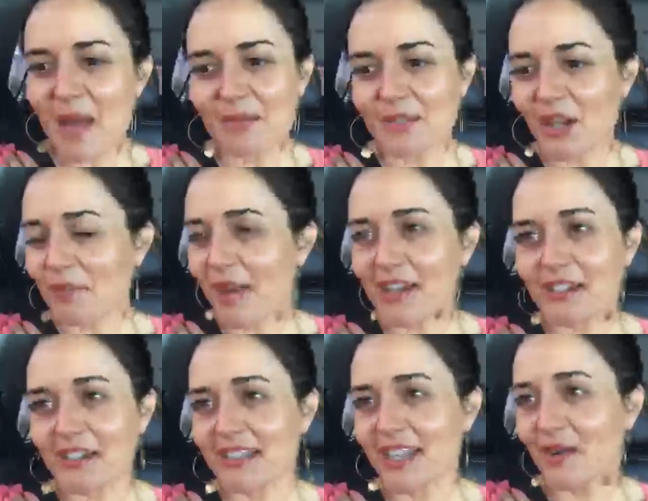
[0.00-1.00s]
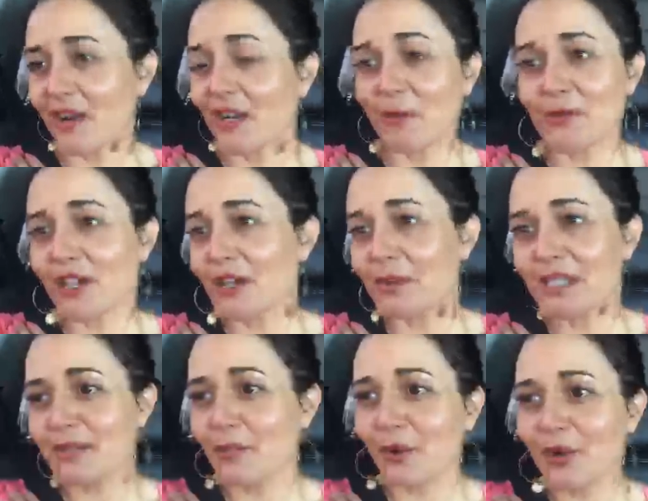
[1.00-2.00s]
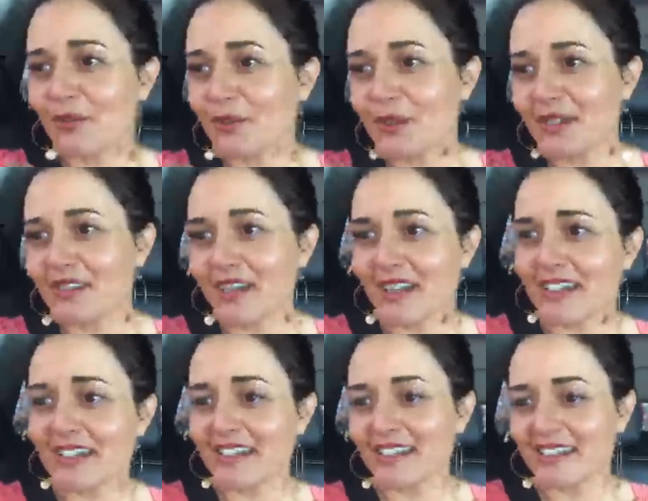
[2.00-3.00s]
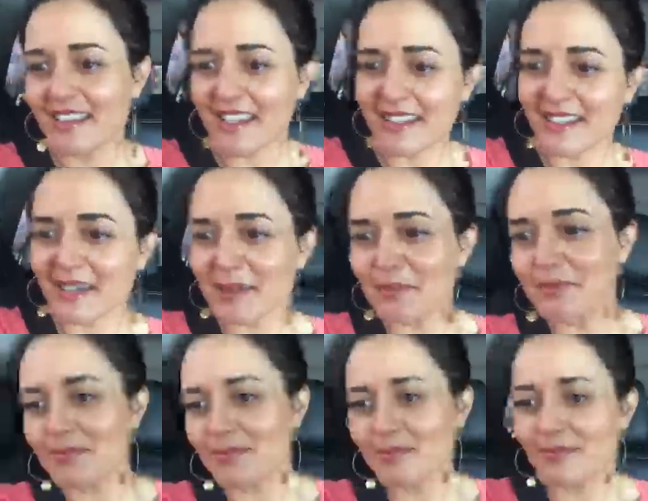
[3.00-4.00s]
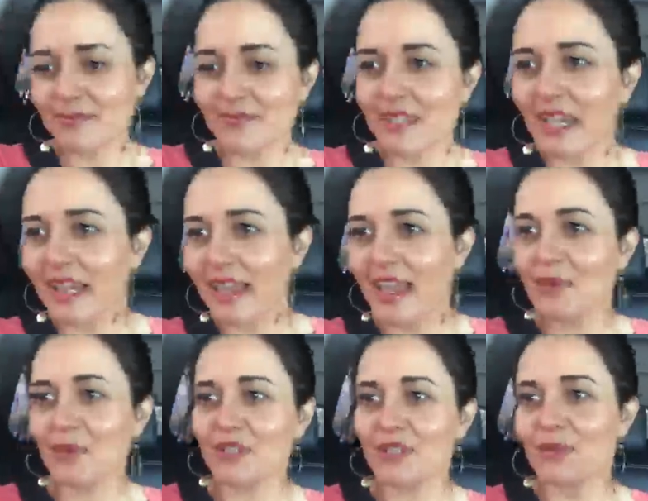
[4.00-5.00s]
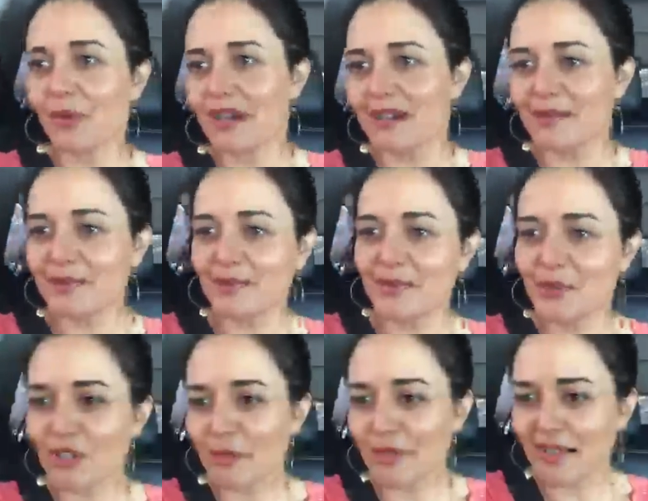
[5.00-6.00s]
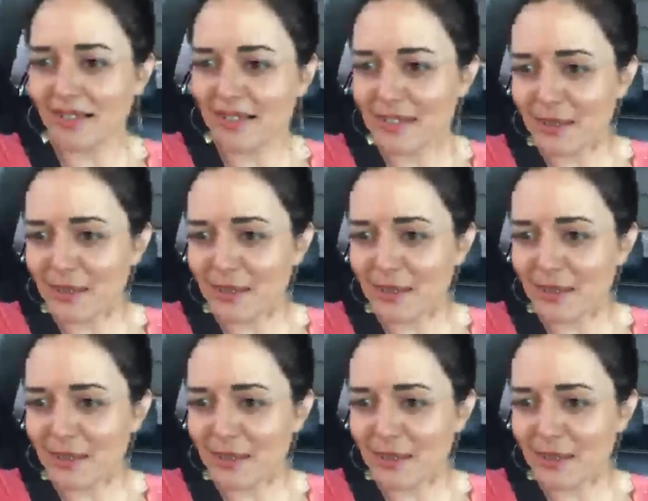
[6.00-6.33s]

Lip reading: I'm sorry, passionate singer. I know I'm trying to reach more of you guys than I can with just one streaming.